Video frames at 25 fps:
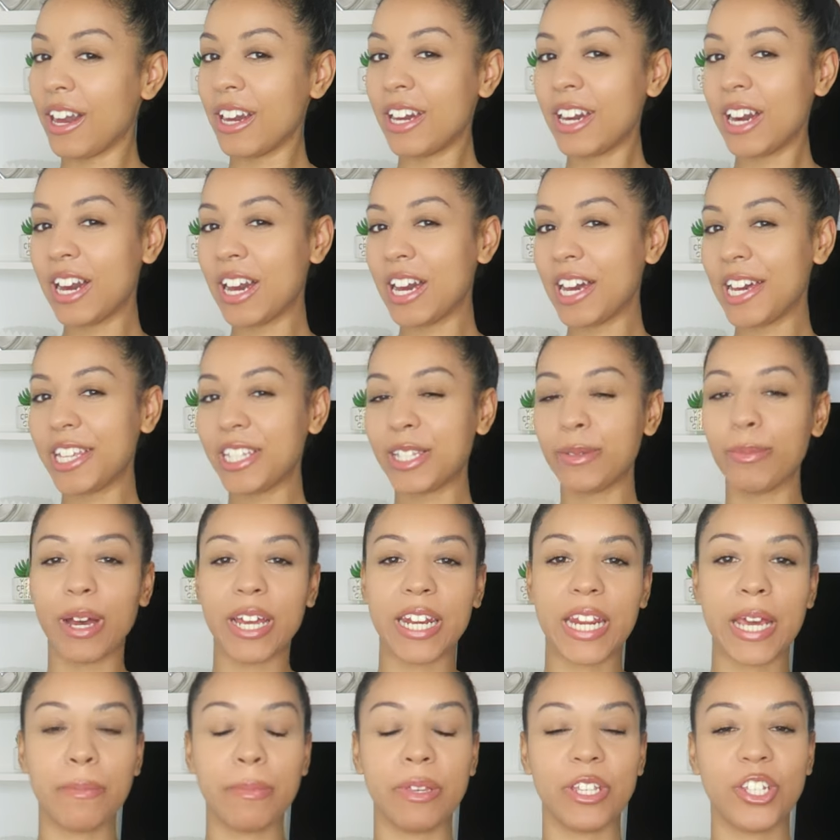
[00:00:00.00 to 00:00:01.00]
Hi guys,
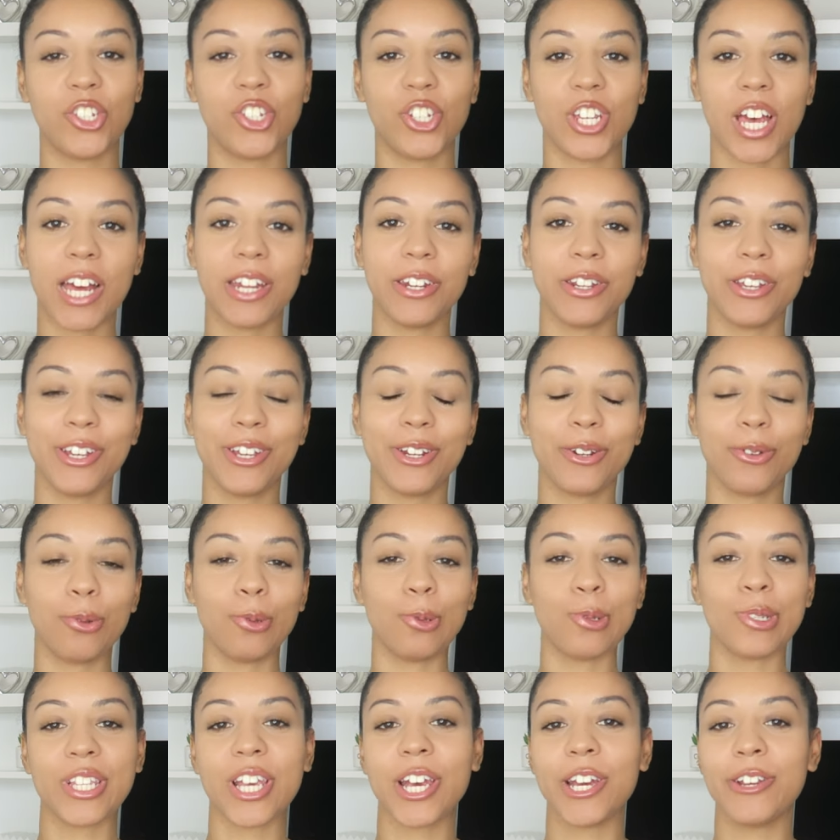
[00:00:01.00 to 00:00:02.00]
my name is Shannon,
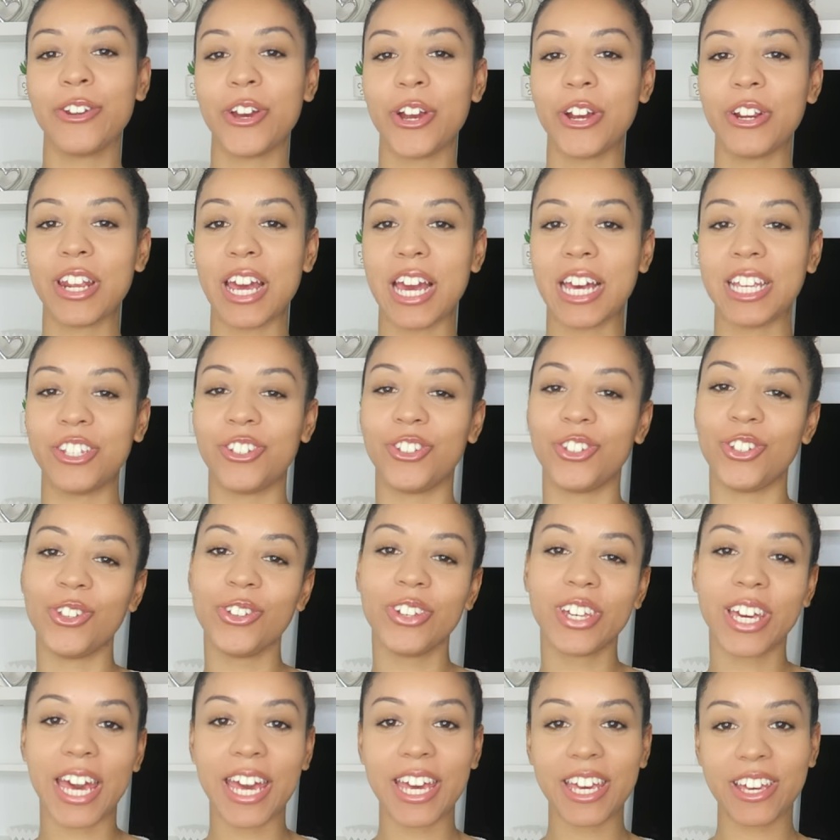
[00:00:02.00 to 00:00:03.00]
also known as
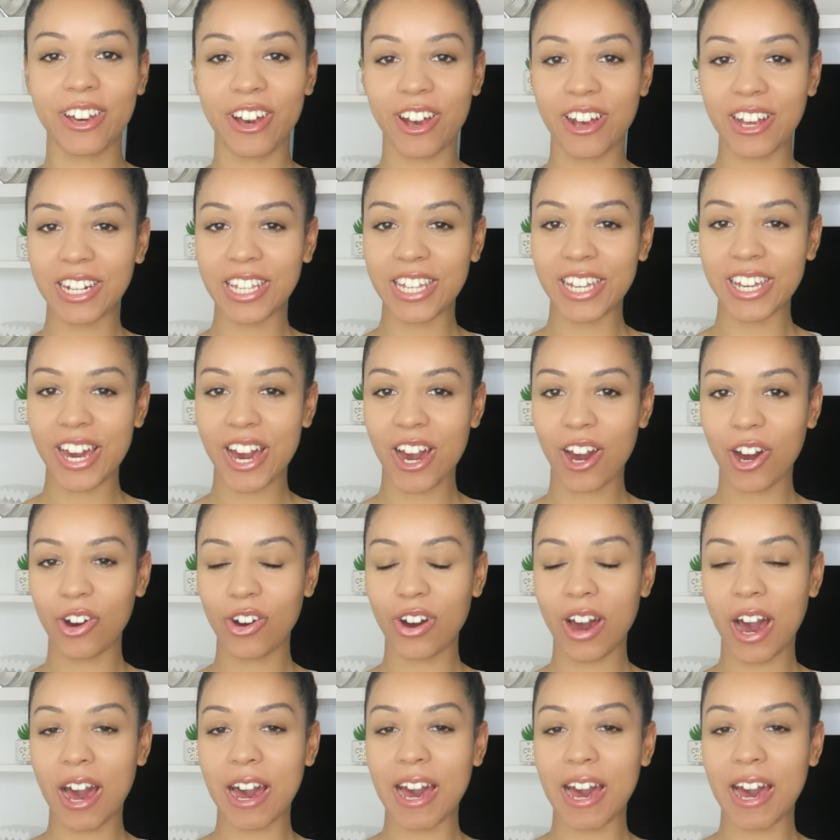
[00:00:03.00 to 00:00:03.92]
UK Curly Girl.